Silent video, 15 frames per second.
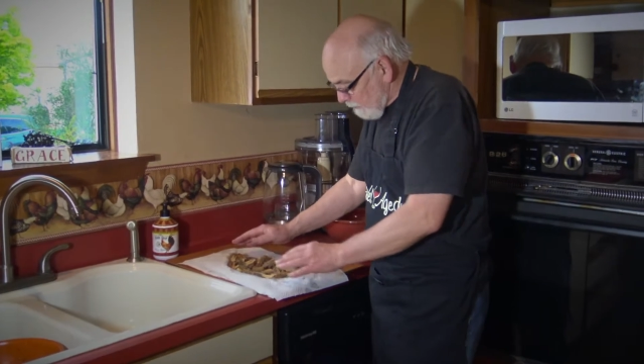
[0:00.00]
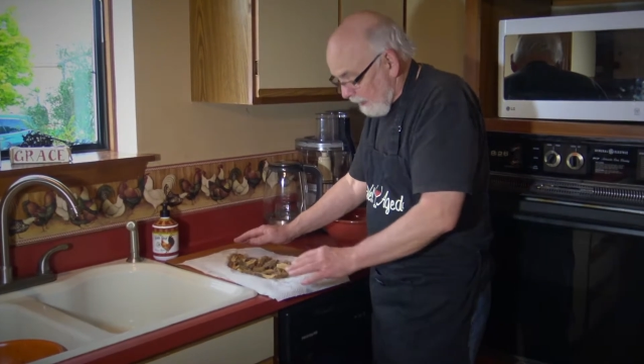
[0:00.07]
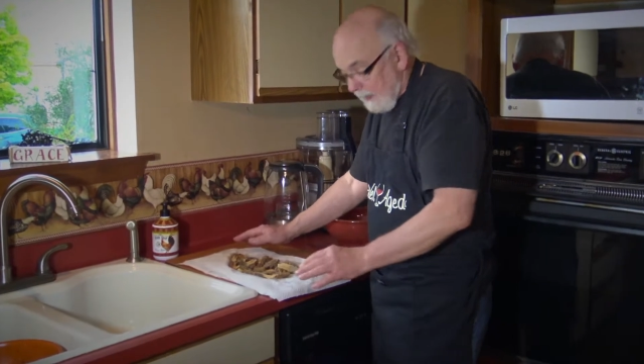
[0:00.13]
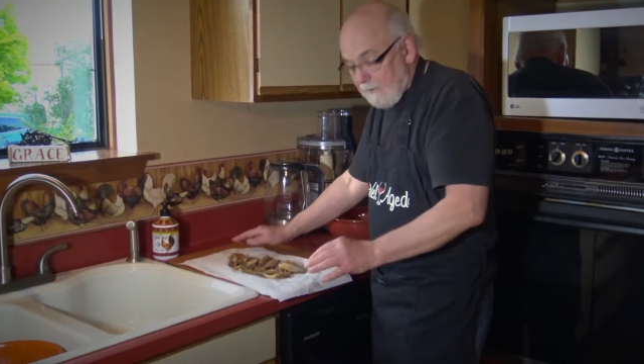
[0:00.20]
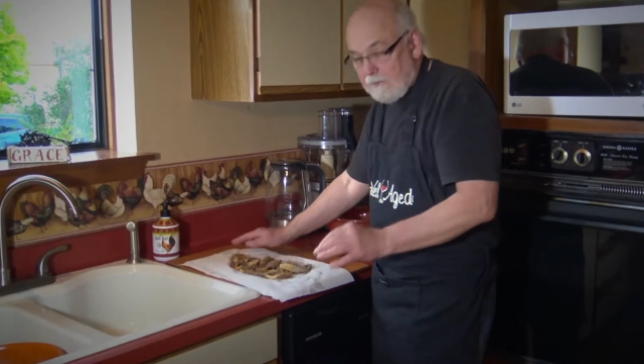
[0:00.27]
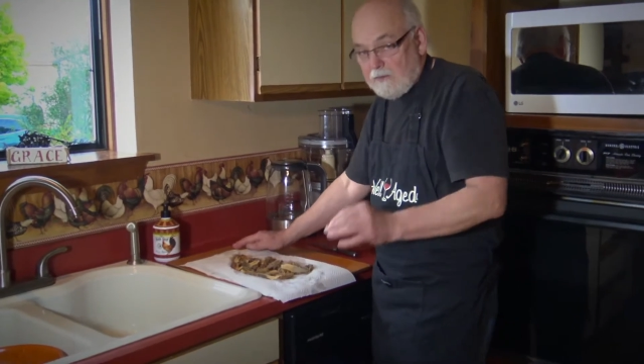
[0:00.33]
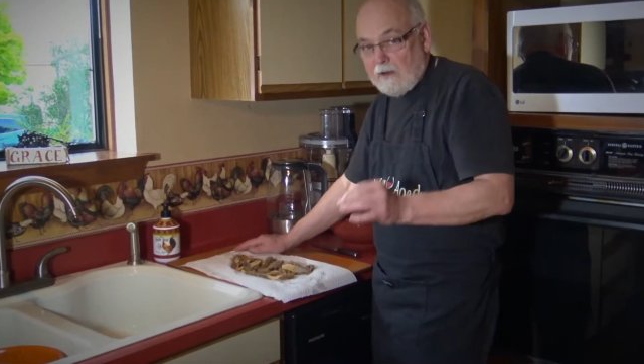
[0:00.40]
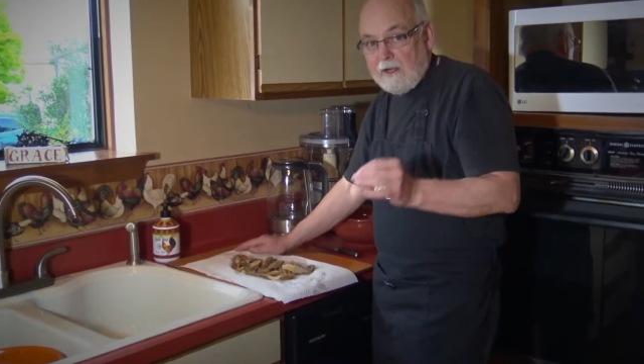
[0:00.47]
pat
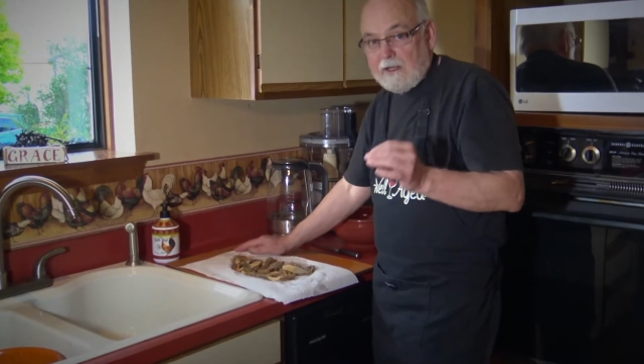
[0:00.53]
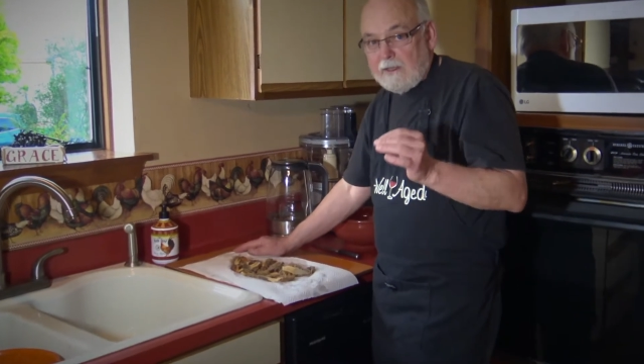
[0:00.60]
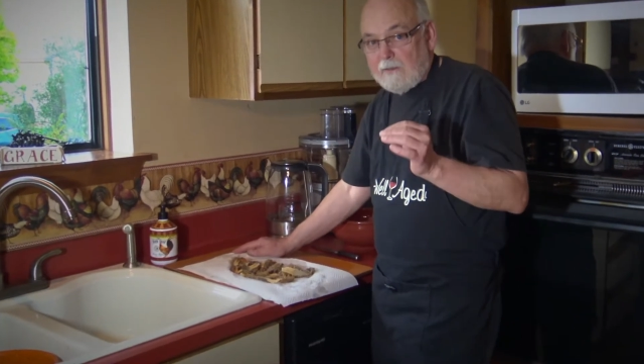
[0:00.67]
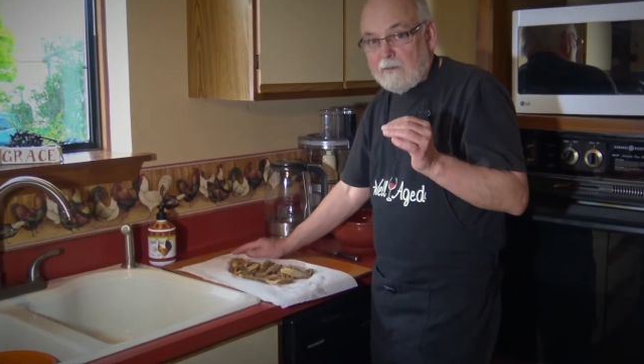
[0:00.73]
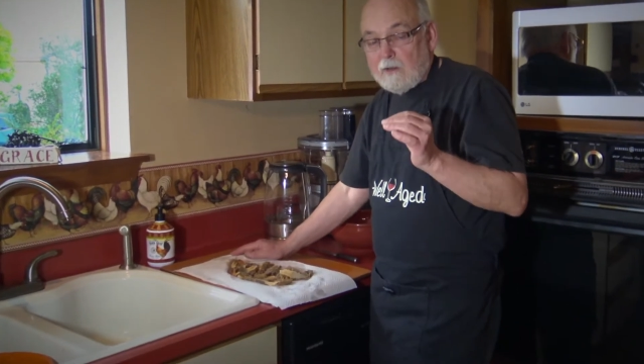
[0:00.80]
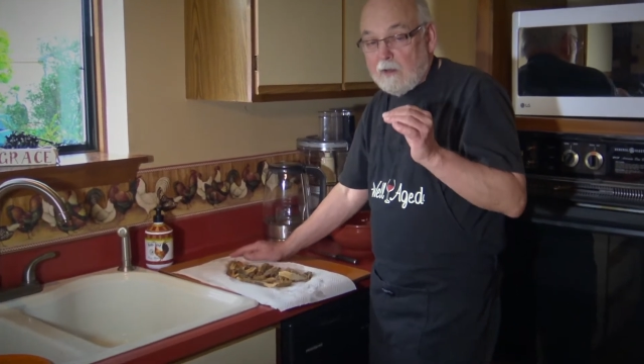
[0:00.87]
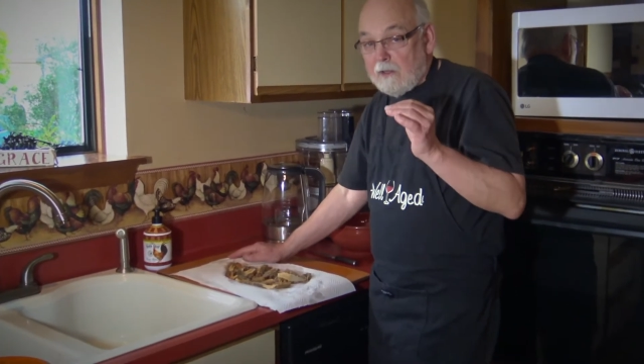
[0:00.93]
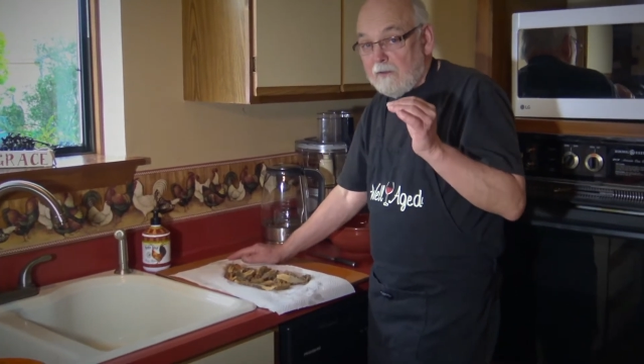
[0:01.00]
them dry, and
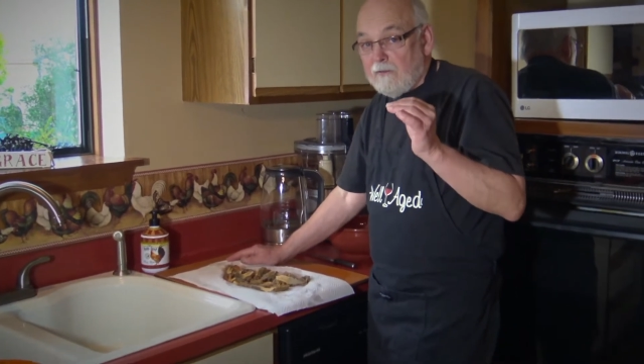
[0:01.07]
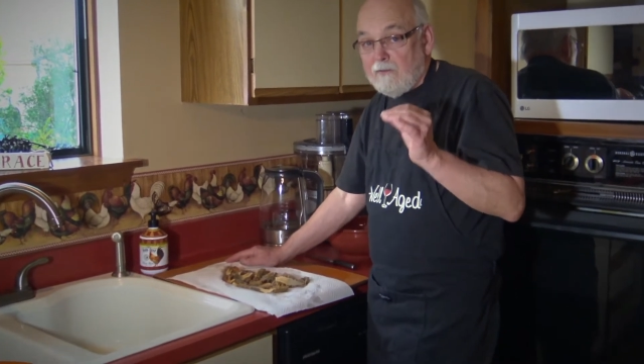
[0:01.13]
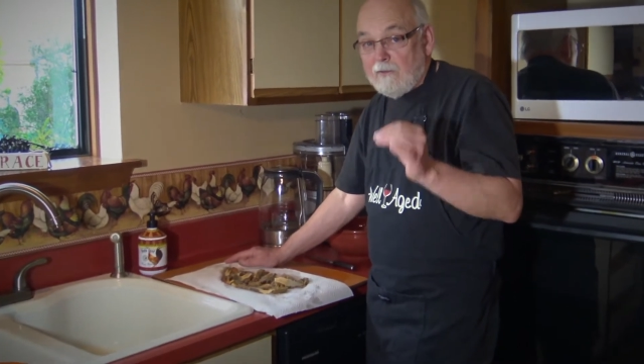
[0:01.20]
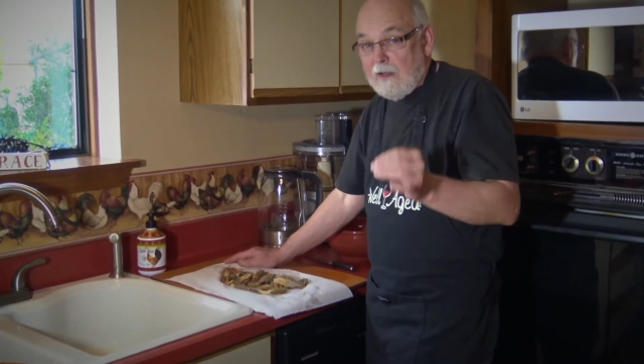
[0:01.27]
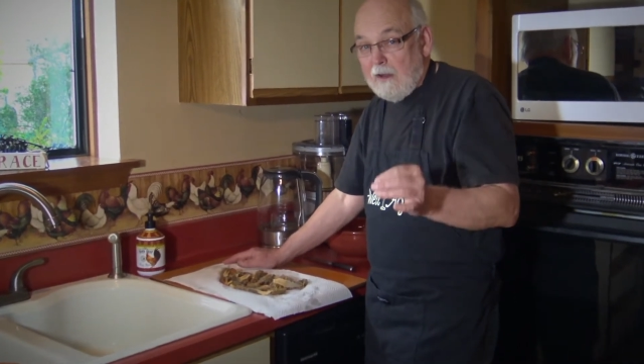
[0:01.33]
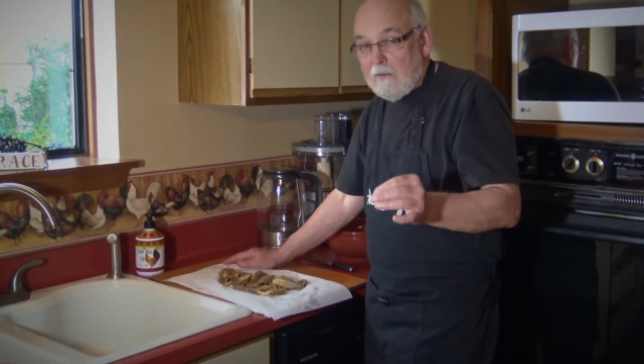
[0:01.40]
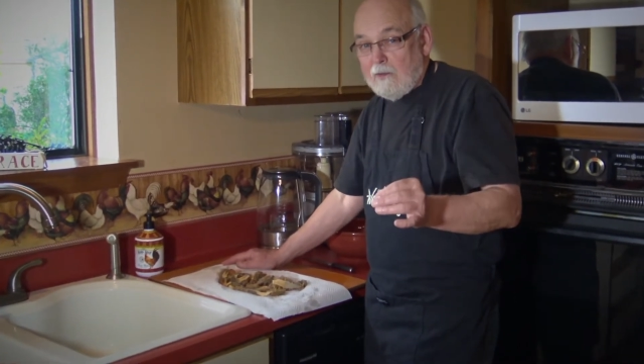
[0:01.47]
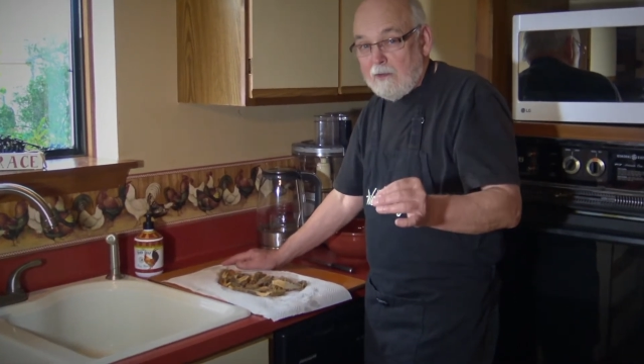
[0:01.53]
then we're going to
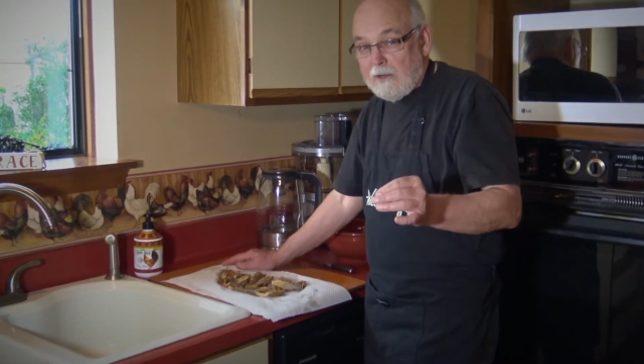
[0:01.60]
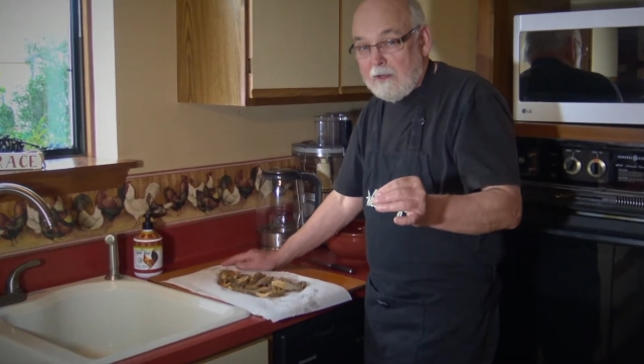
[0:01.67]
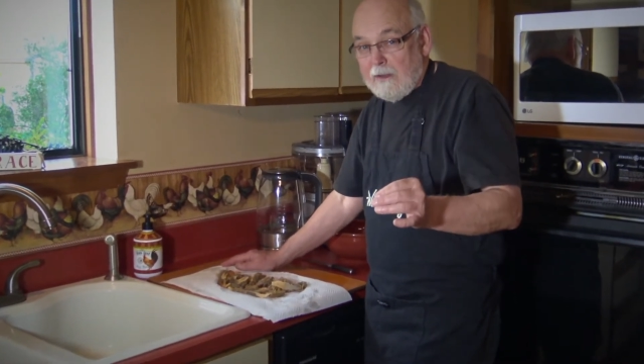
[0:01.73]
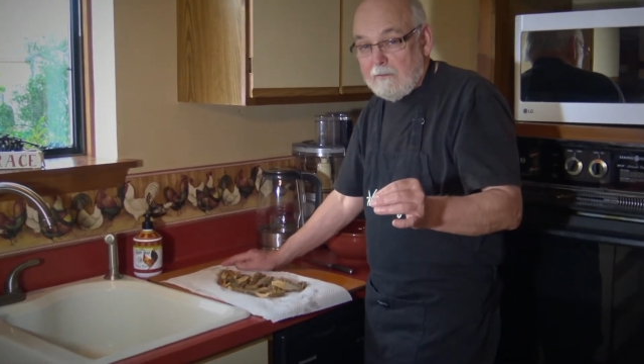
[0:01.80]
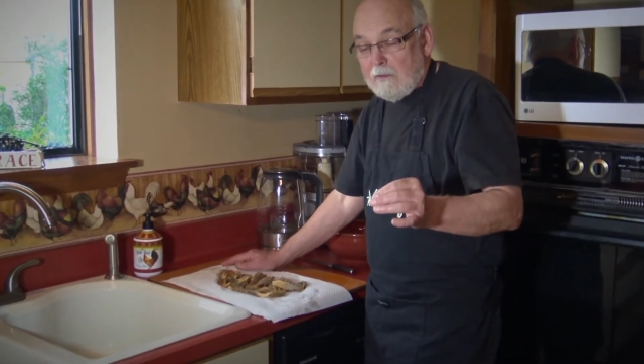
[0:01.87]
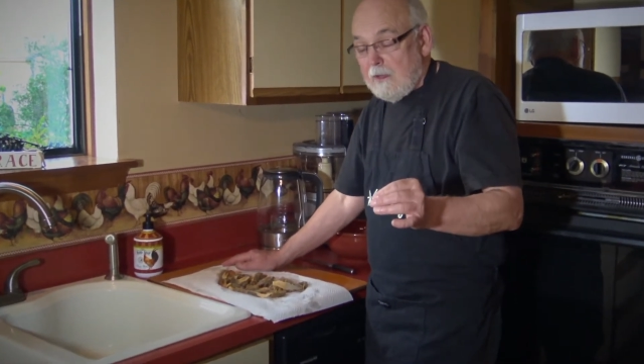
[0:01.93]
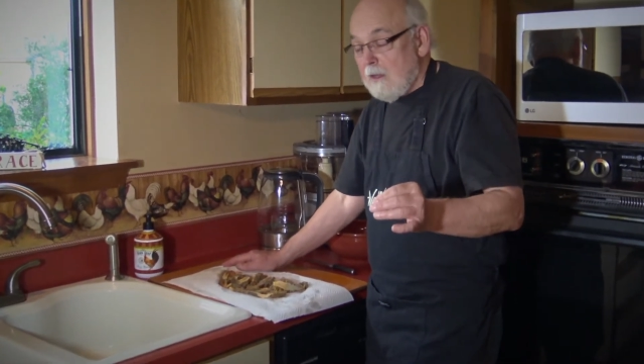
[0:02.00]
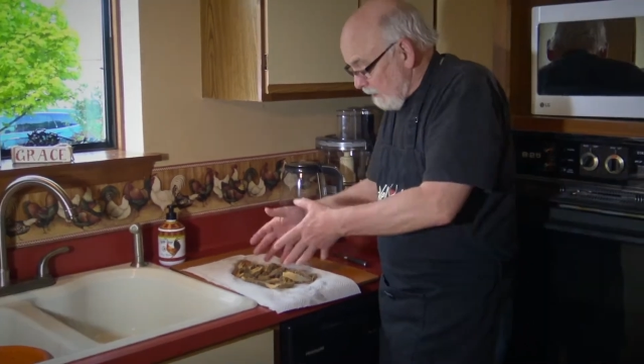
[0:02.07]
flour them.